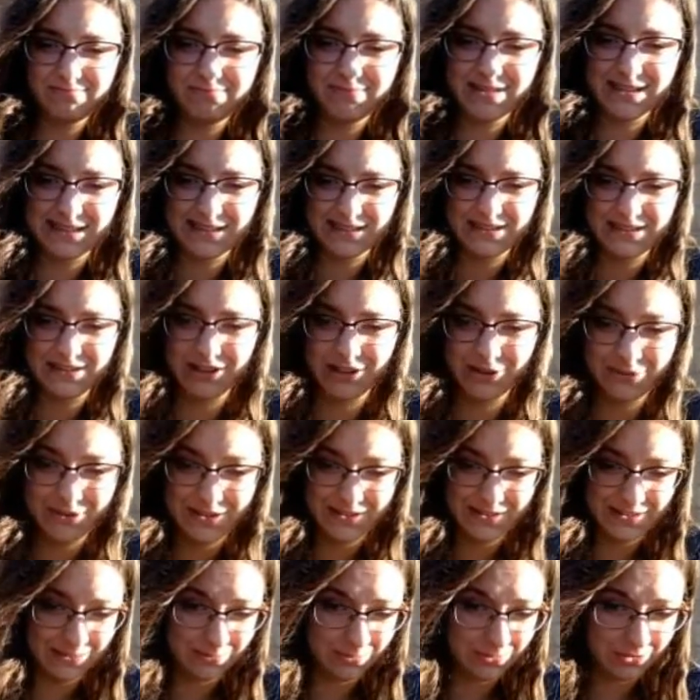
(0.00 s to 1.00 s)
necessarily
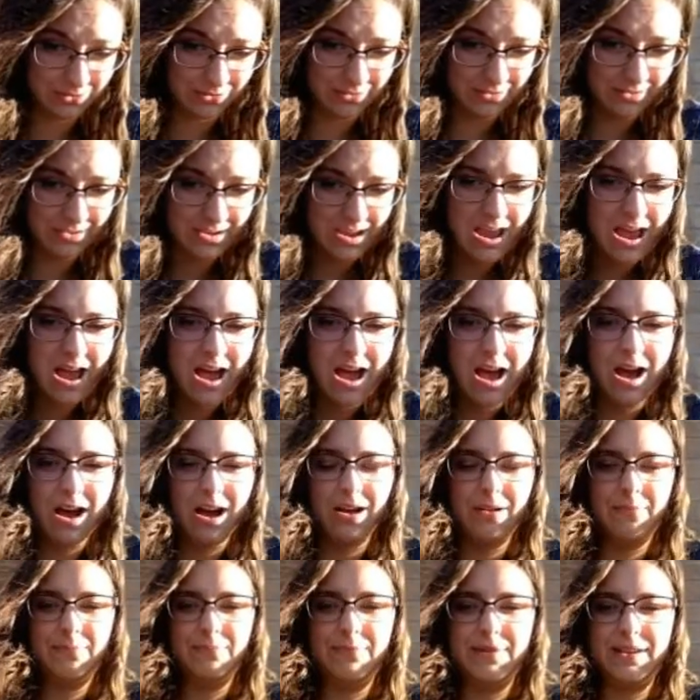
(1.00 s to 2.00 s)
reasonable.
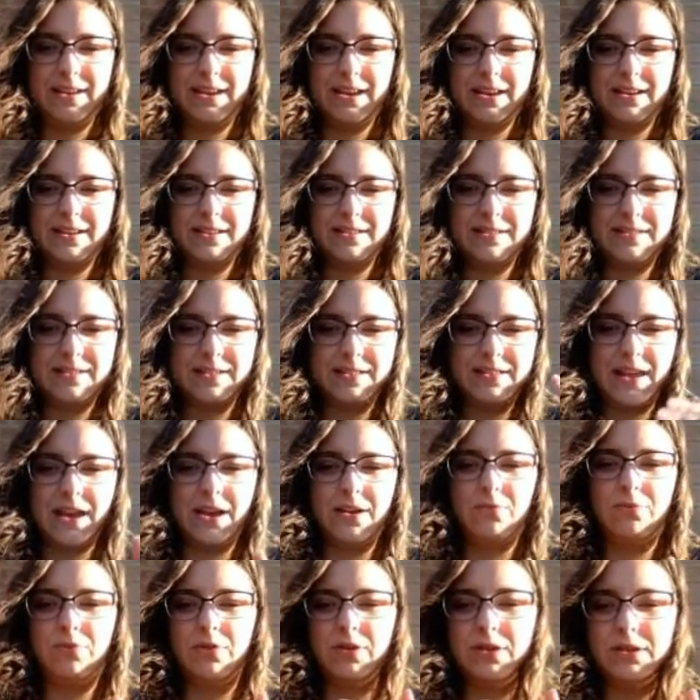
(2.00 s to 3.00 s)
Because
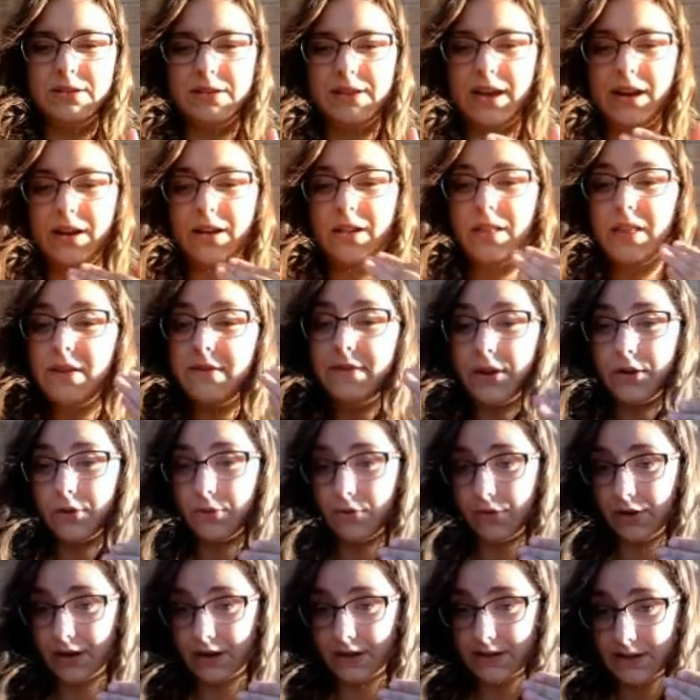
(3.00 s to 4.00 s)
they're living
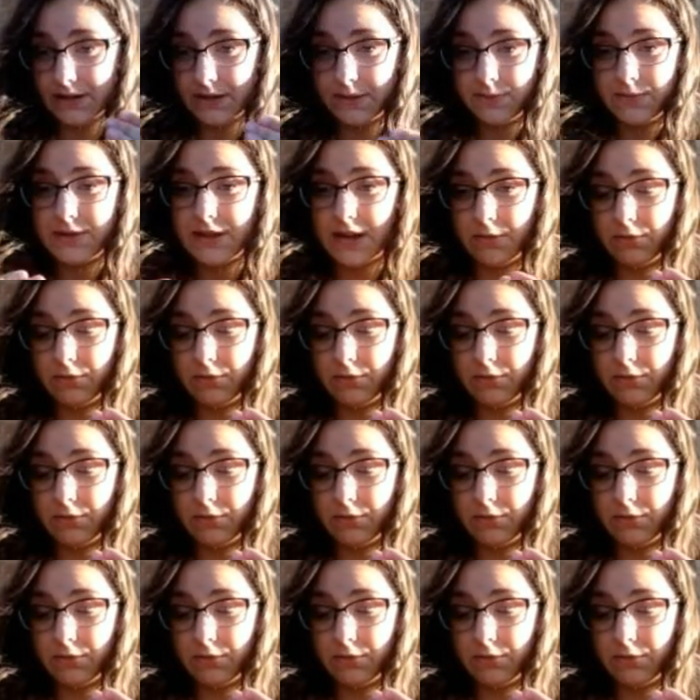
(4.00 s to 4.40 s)
organisms,